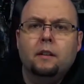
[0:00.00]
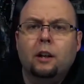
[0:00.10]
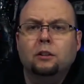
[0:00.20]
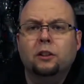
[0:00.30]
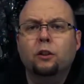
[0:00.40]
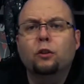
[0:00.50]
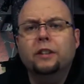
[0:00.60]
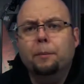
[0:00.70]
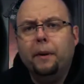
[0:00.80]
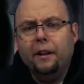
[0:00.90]
Now, it's a little
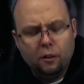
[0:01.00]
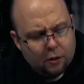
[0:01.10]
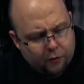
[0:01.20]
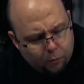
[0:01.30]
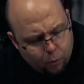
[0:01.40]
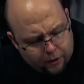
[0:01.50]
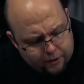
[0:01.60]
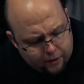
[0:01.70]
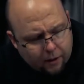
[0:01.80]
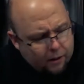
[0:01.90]
tip I learned from
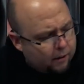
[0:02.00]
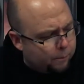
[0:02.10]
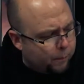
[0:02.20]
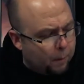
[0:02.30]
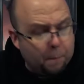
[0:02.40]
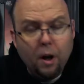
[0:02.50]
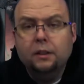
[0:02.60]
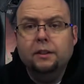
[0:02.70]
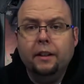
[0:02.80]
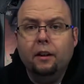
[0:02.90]
watching an
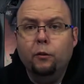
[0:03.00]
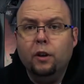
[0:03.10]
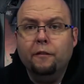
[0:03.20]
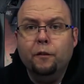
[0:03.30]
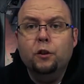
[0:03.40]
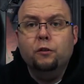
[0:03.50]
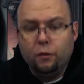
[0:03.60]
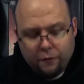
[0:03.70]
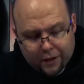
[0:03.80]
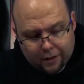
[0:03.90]
unboxing over at First
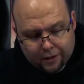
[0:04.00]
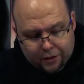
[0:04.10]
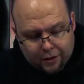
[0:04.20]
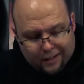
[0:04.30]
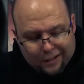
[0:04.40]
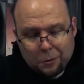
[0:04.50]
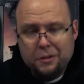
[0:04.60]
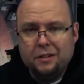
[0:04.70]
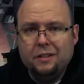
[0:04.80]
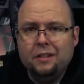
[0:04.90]
for Figures,
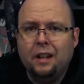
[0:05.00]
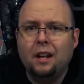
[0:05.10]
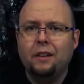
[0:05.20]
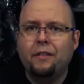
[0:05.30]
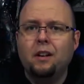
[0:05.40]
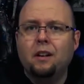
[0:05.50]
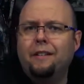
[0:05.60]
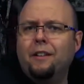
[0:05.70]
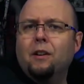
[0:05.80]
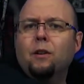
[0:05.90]
was instead of
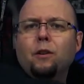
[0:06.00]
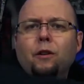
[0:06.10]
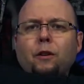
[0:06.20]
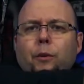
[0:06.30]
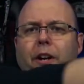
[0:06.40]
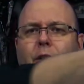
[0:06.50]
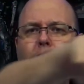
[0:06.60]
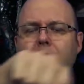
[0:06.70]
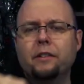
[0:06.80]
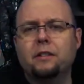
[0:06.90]
cutting all the way
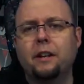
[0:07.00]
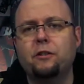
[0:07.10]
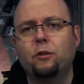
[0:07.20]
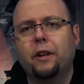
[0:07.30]
around the statue